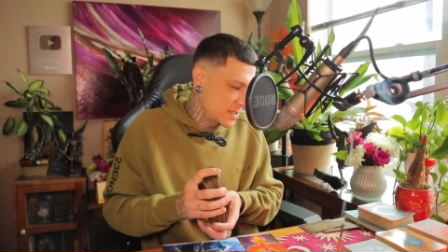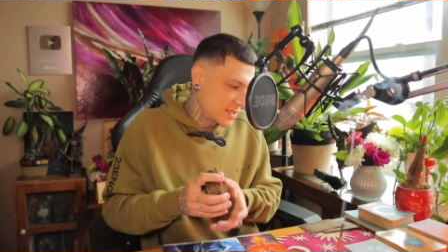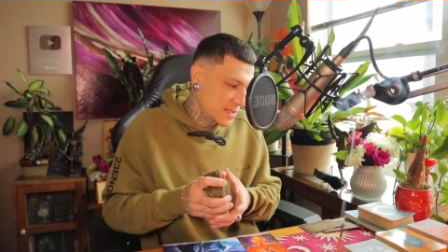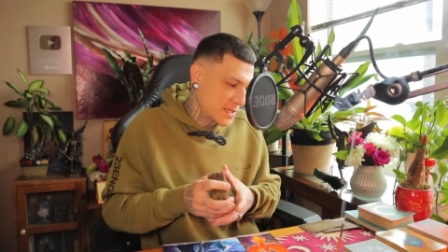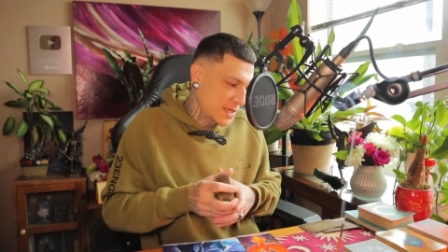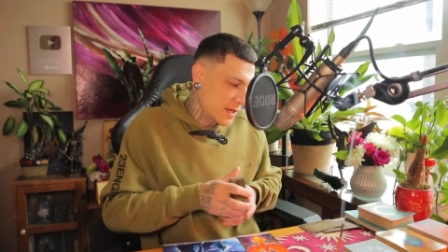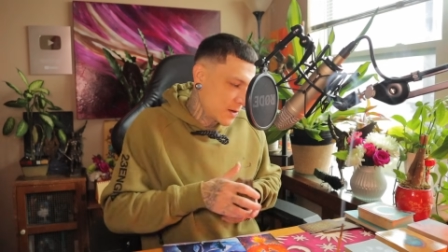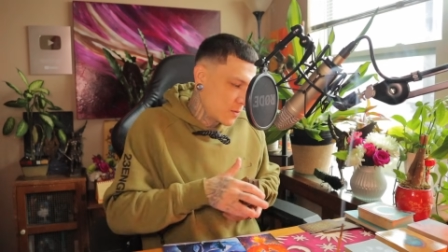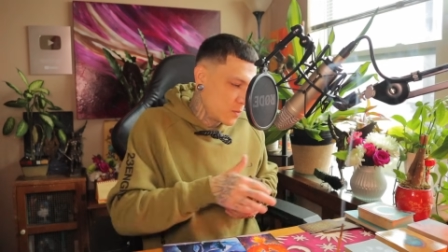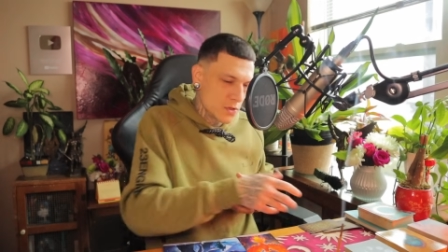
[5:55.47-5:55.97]

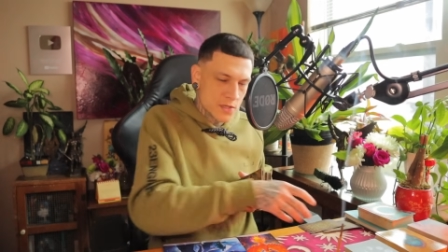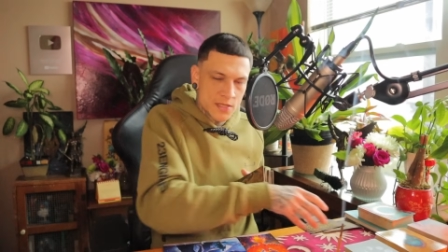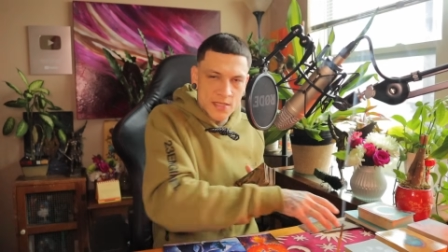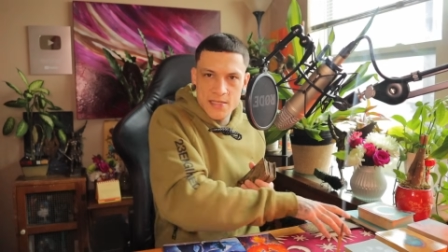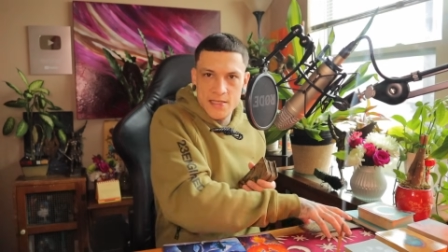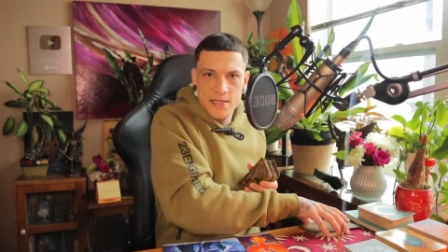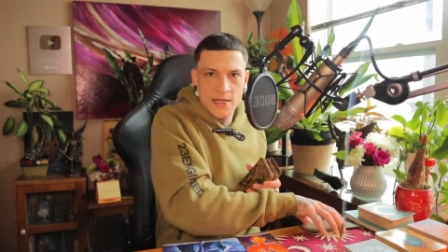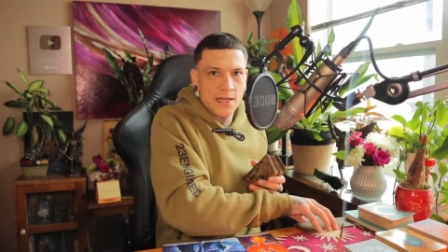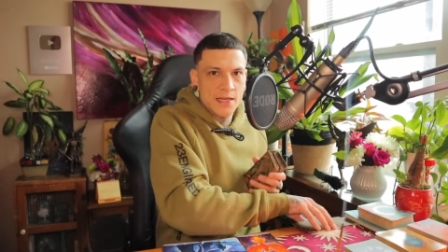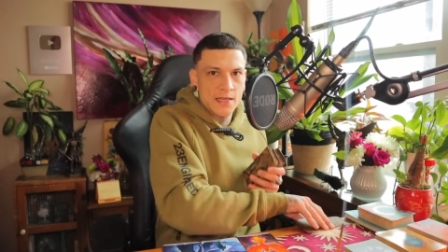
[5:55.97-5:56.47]
it's like we're
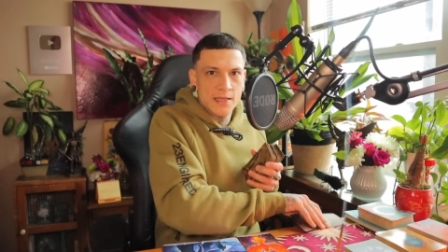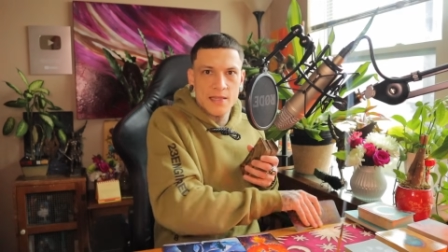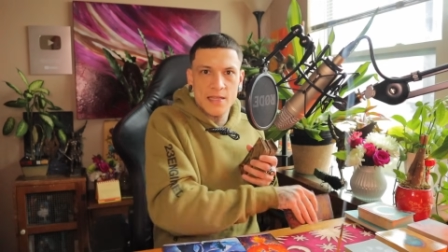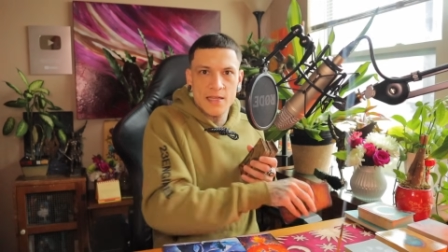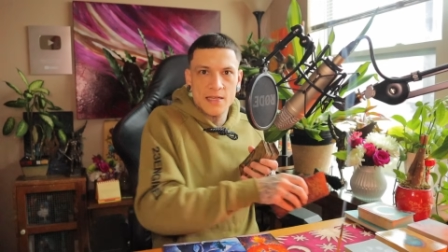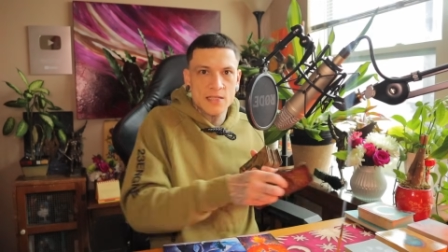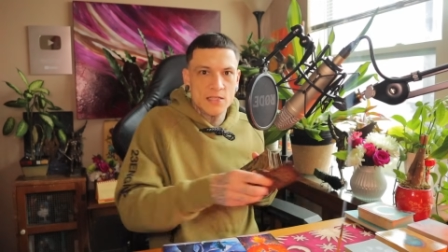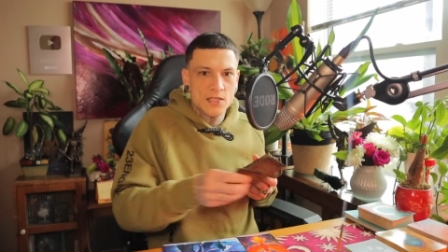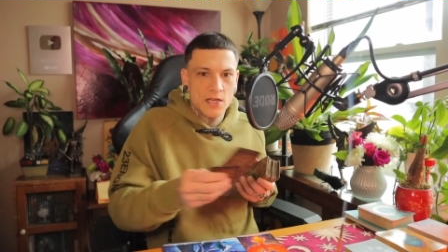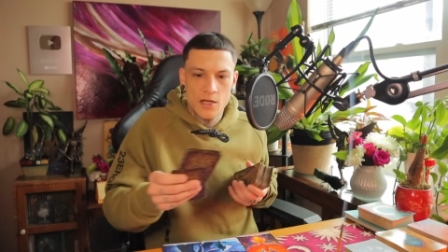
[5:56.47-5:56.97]
seeing
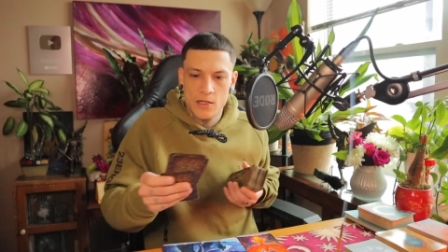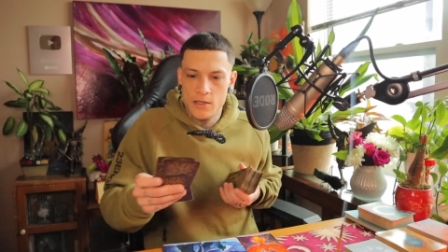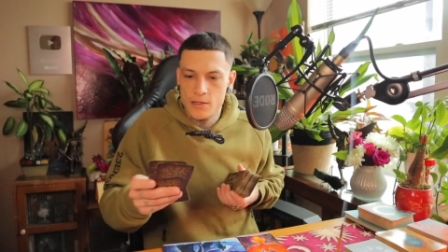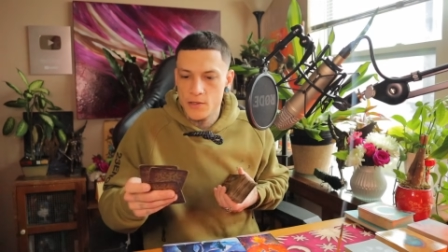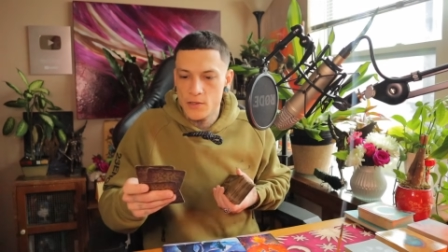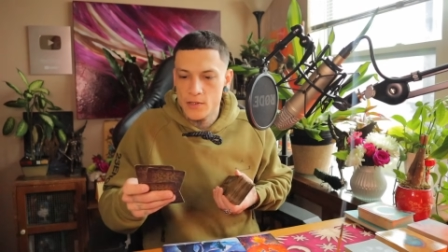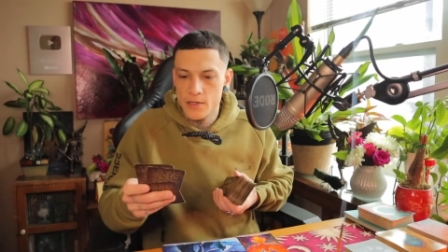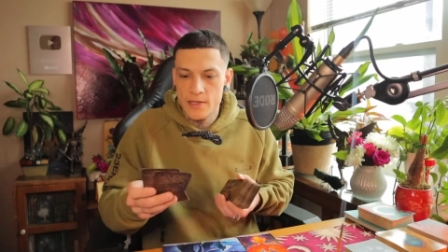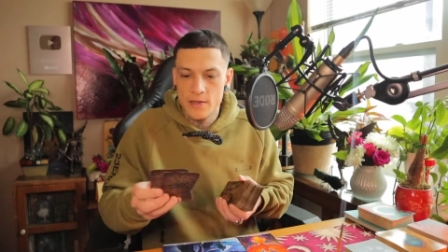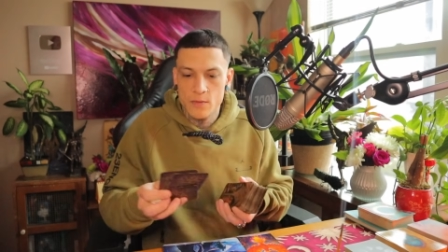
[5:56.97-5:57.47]
things
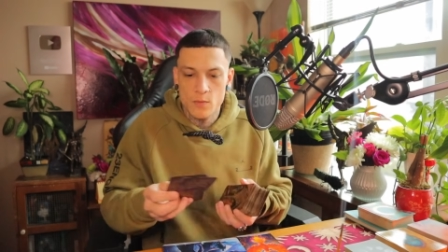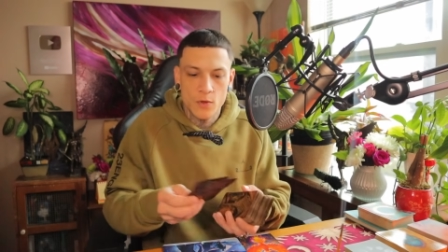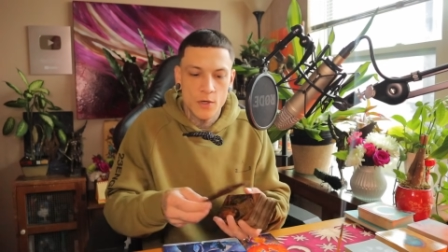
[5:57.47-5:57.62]
clearly.